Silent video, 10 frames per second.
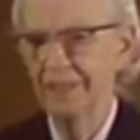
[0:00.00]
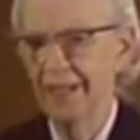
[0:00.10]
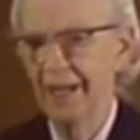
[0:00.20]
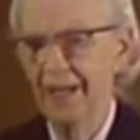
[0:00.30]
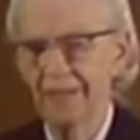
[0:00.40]

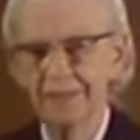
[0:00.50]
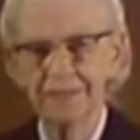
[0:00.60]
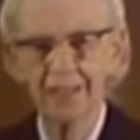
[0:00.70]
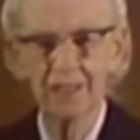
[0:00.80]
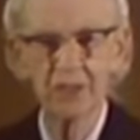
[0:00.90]
day I had to
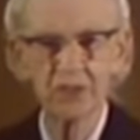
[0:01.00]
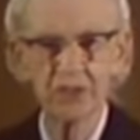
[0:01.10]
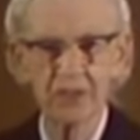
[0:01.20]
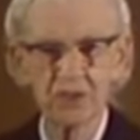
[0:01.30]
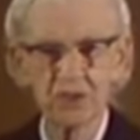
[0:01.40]
tell those
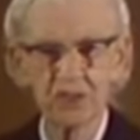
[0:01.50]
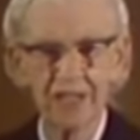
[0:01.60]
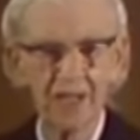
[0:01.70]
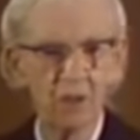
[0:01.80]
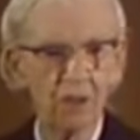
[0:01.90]
youngsters,
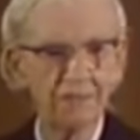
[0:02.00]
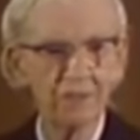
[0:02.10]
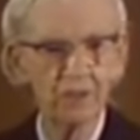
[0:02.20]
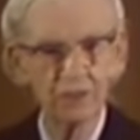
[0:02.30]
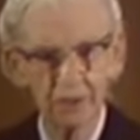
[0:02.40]
take off
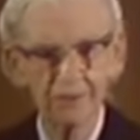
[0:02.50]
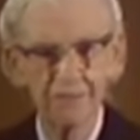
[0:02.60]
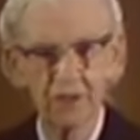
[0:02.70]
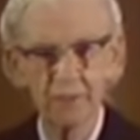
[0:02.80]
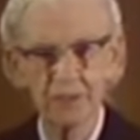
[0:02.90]
your
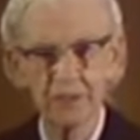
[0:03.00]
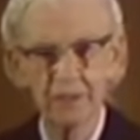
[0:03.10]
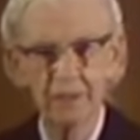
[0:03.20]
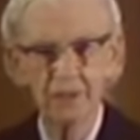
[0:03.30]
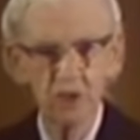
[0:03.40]
uniforms
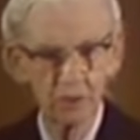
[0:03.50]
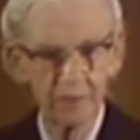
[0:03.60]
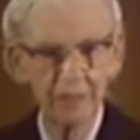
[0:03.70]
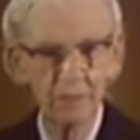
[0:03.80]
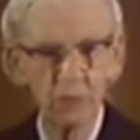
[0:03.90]
so that
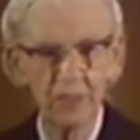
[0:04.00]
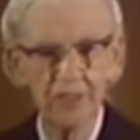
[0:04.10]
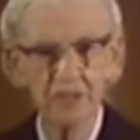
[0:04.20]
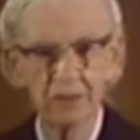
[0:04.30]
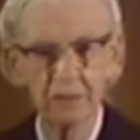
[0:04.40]
people will
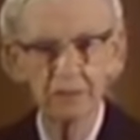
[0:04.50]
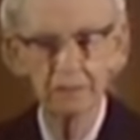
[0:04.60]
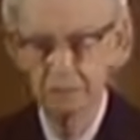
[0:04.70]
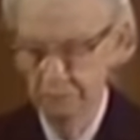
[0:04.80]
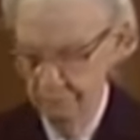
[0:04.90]
listen to you.
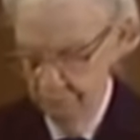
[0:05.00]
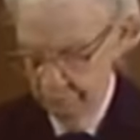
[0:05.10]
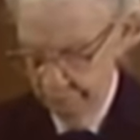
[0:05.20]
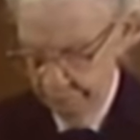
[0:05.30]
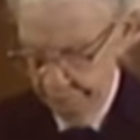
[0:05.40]

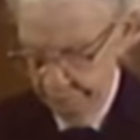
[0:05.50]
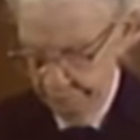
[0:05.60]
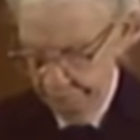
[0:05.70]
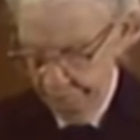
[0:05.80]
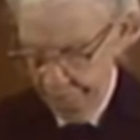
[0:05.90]

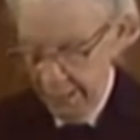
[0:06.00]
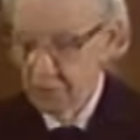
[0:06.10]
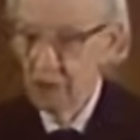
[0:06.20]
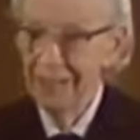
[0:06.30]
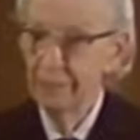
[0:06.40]
I
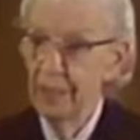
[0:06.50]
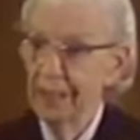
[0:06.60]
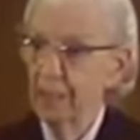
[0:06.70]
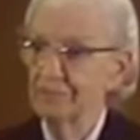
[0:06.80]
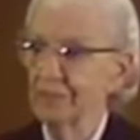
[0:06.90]
tried to
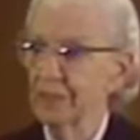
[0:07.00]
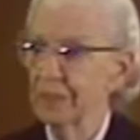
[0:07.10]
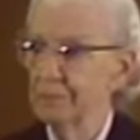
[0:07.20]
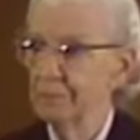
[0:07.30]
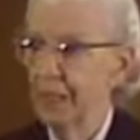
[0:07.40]
make up for it.
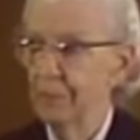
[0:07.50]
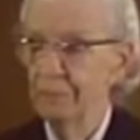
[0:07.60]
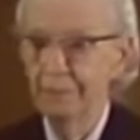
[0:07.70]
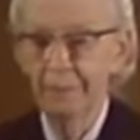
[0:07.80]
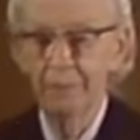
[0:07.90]
I
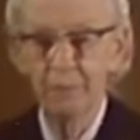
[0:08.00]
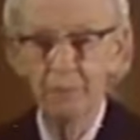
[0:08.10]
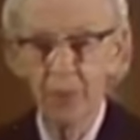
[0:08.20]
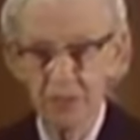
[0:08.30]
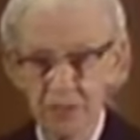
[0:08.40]

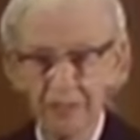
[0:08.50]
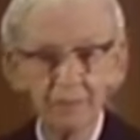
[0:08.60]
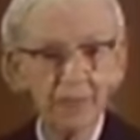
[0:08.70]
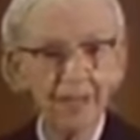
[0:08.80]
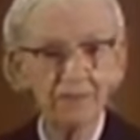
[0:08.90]
personally
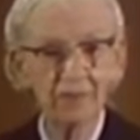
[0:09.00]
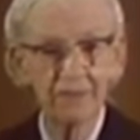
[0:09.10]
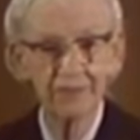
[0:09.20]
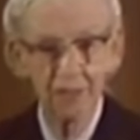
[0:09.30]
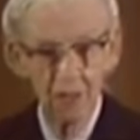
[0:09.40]
paid for
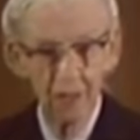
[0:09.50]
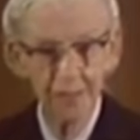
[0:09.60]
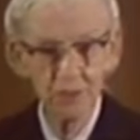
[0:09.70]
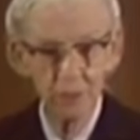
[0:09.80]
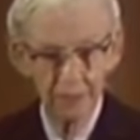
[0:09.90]
having
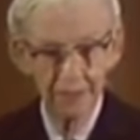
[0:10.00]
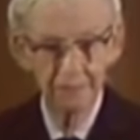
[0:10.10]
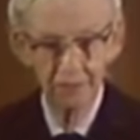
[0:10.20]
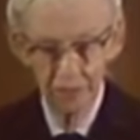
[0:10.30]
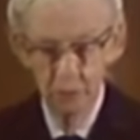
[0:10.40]
cards printed
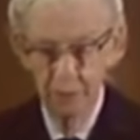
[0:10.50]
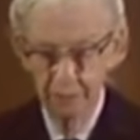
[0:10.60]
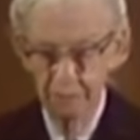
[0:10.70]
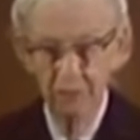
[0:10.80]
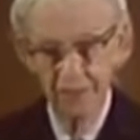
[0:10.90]
for each one
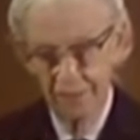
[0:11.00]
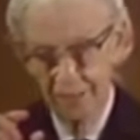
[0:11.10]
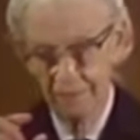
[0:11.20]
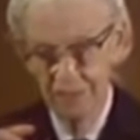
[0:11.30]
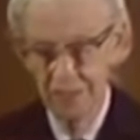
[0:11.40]
of them with a
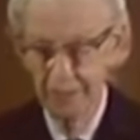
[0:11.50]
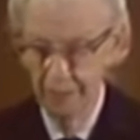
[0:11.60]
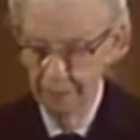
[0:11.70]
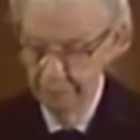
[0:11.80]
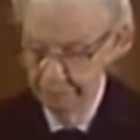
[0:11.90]
Navy seal
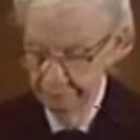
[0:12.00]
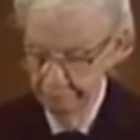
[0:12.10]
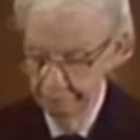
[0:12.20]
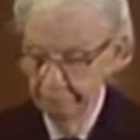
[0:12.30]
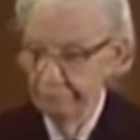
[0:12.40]
on it,
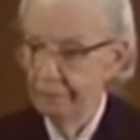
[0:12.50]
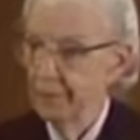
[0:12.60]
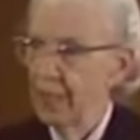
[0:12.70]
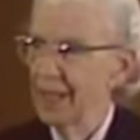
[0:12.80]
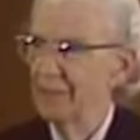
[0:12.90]

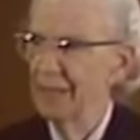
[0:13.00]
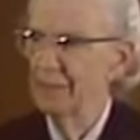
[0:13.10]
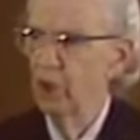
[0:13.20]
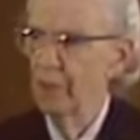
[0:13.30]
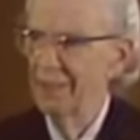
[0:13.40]
and I made
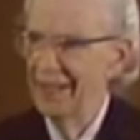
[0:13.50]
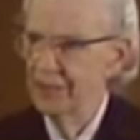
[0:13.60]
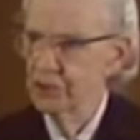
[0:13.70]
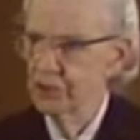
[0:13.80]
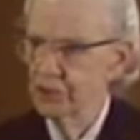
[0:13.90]
them all
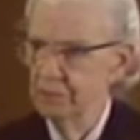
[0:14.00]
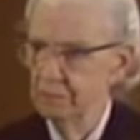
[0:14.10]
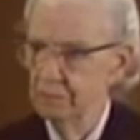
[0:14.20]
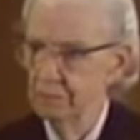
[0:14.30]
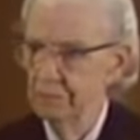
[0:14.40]
managers.
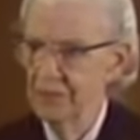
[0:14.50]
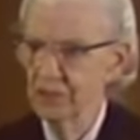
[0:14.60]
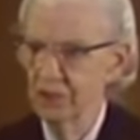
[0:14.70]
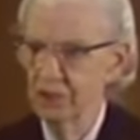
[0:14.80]
Mr.